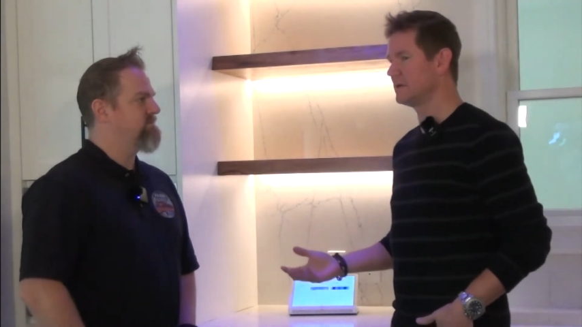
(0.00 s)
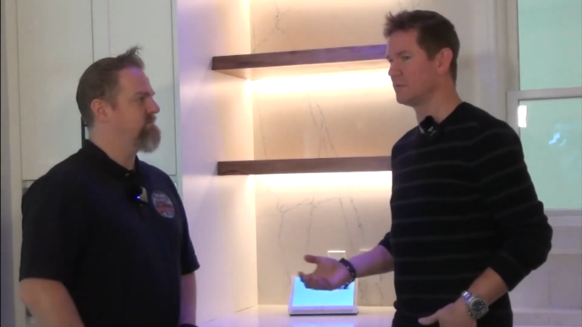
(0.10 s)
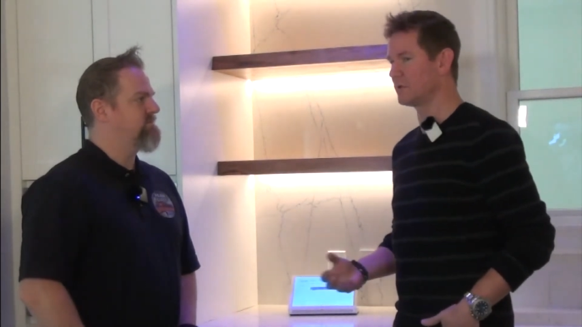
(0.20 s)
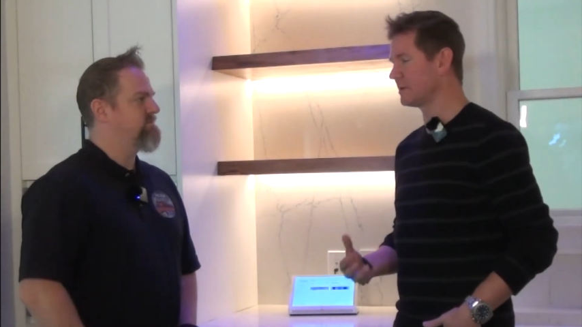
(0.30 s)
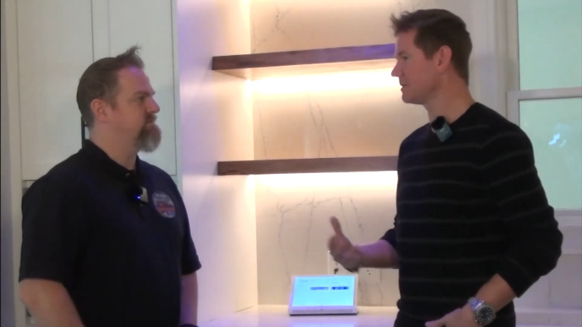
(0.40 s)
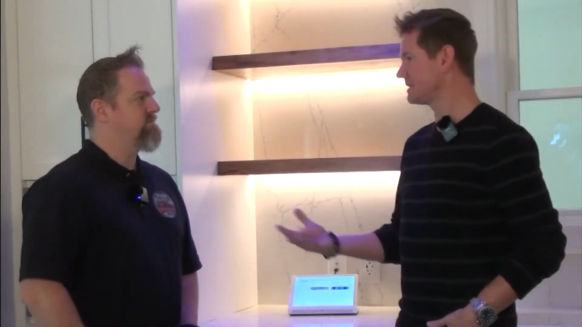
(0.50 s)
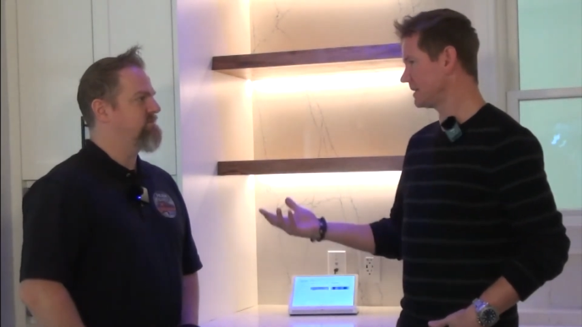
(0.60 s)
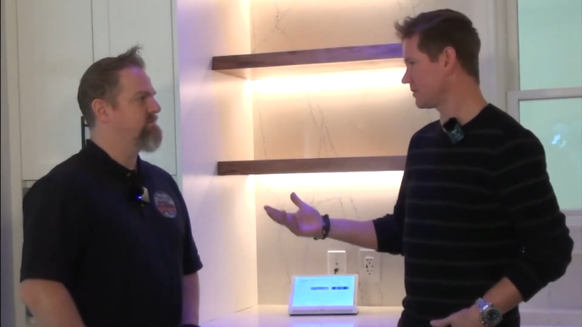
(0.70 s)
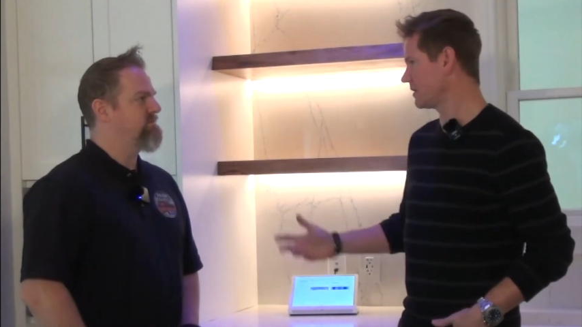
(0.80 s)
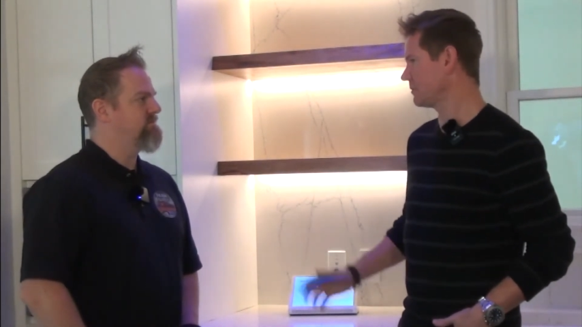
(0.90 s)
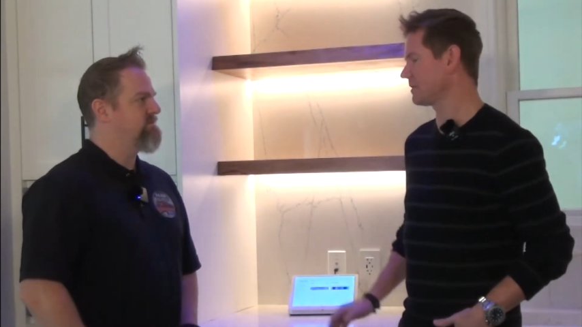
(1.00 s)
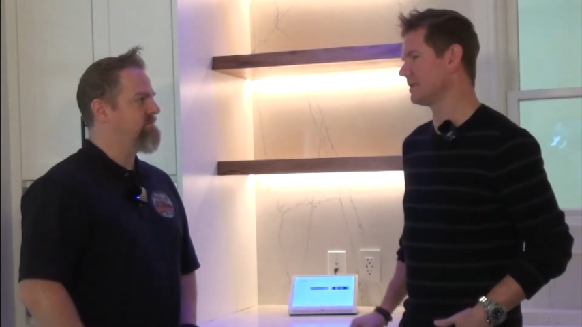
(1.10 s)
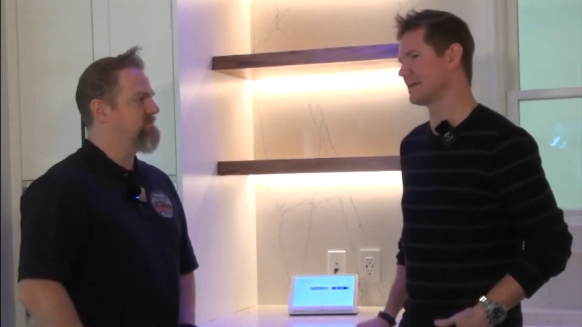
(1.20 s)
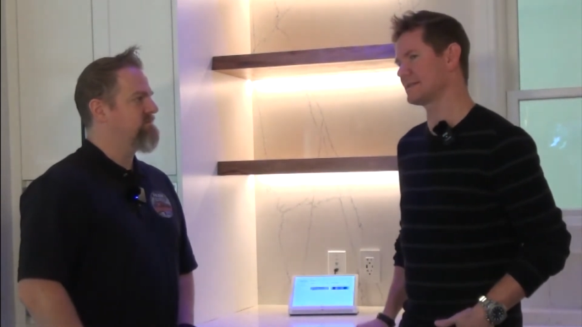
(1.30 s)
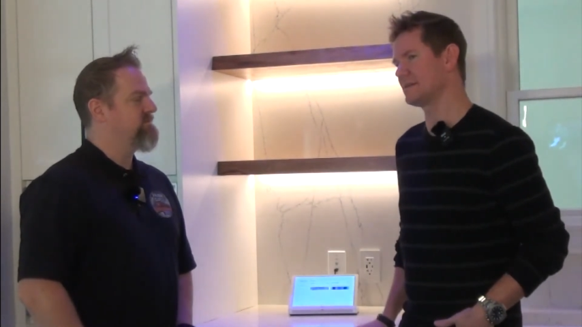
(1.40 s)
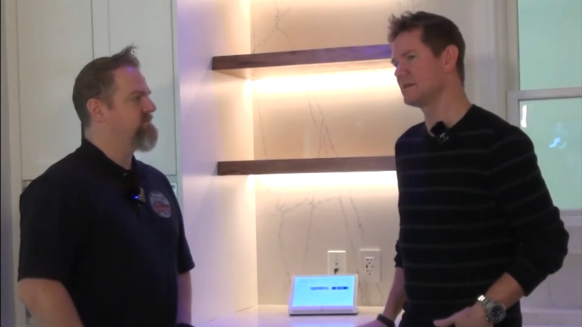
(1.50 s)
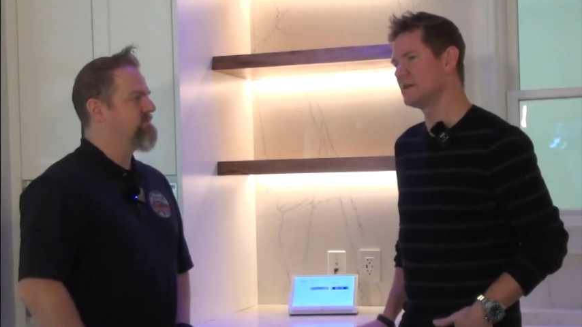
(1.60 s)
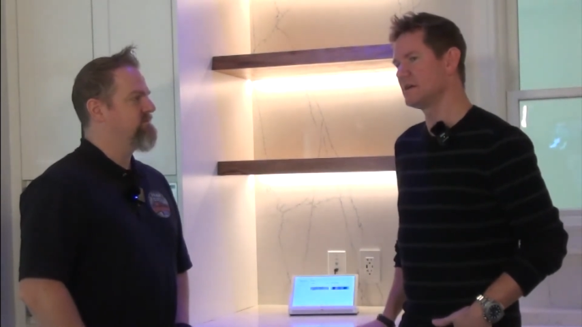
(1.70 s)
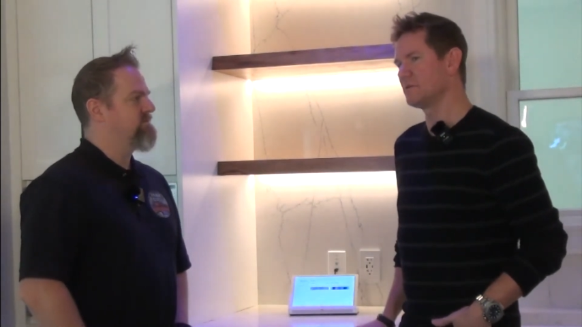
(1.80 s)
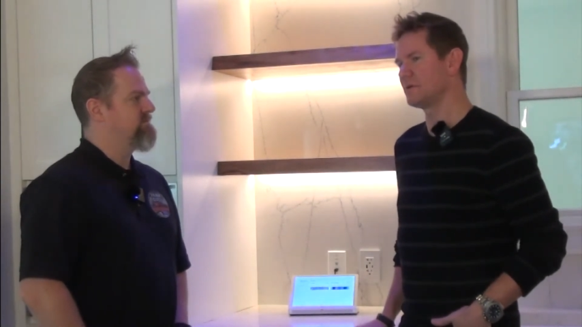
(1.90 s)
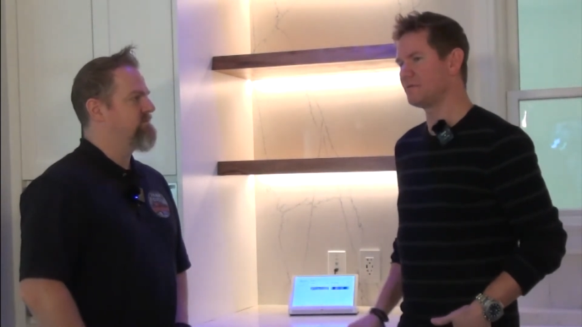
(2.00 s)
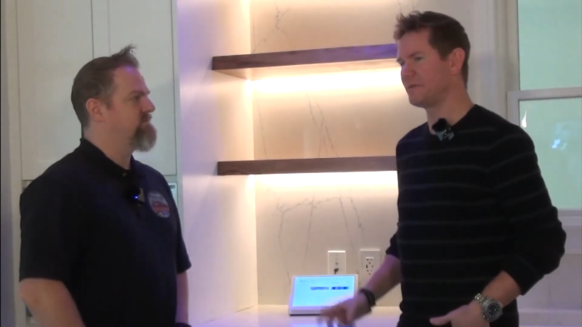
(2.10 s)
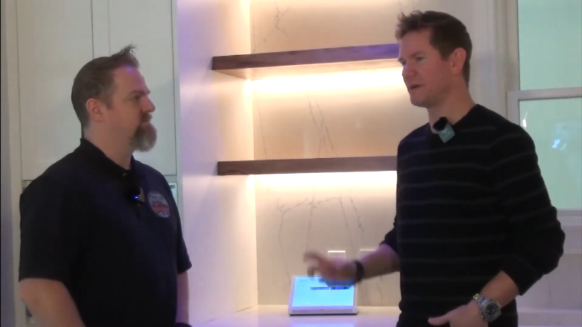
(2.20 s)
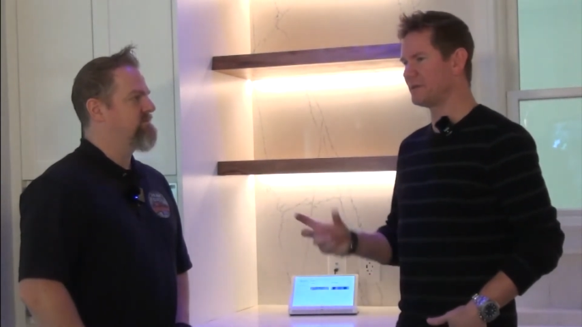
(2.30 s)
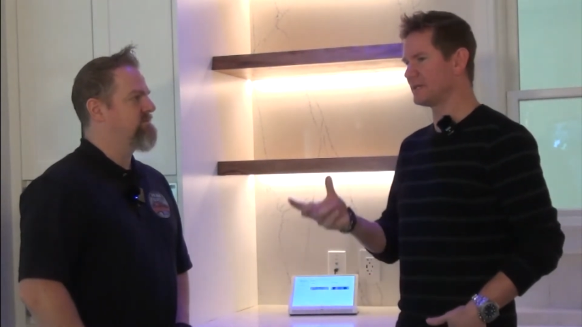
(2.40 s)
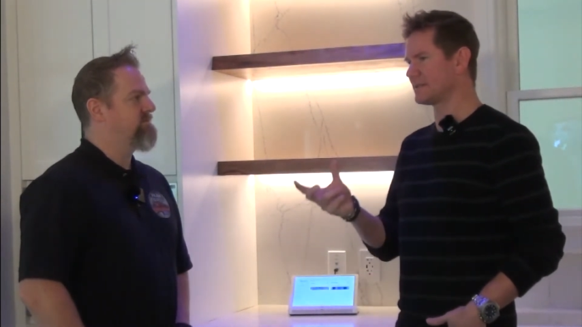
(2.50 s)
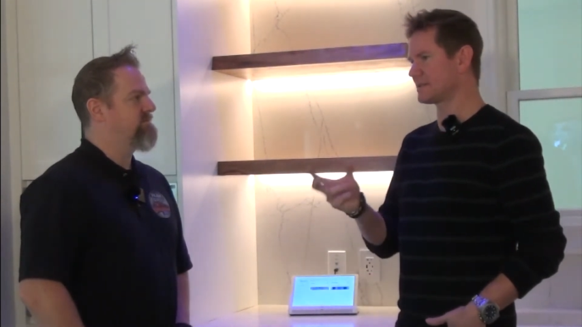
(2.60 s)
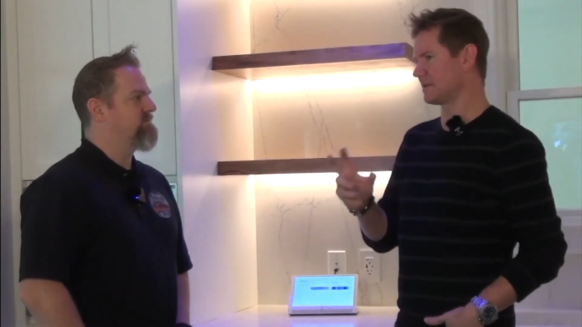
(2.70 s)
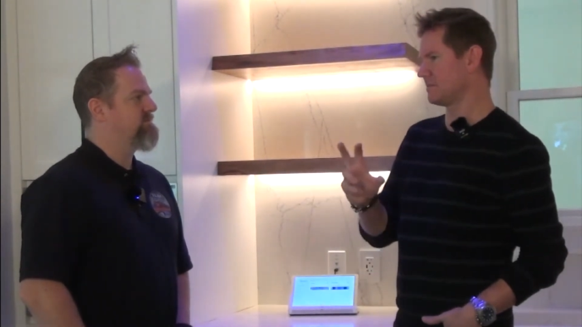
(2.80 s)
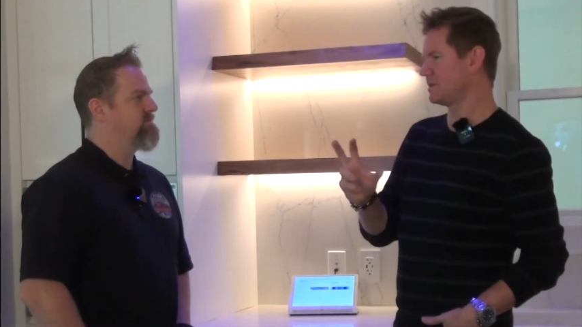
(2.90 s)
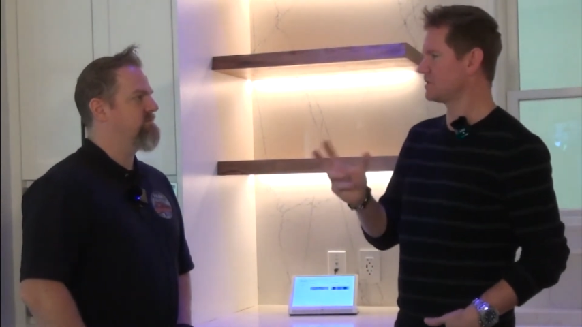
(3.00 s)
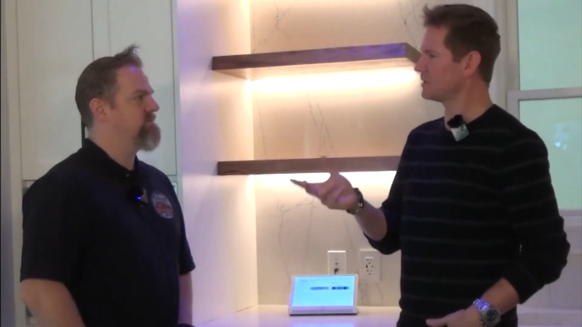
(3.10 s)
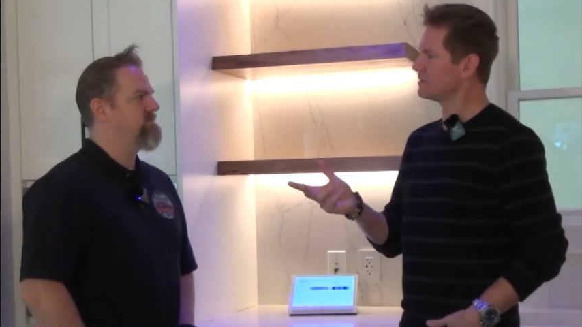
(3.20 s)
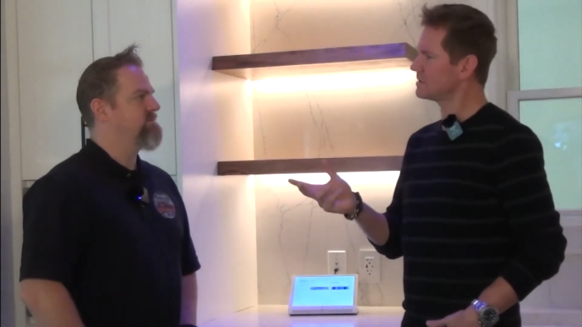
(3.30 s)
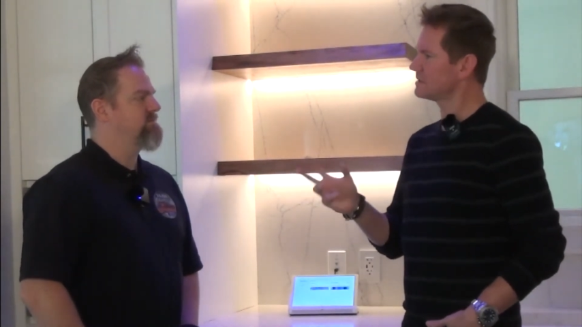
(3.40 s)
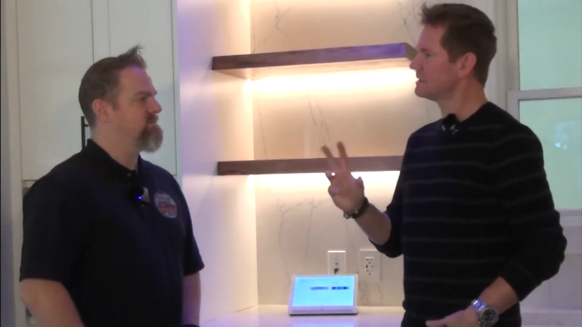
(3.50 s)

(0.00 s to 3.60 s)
Speaker 1: So we're able to integrate with Alexa. We've found that some users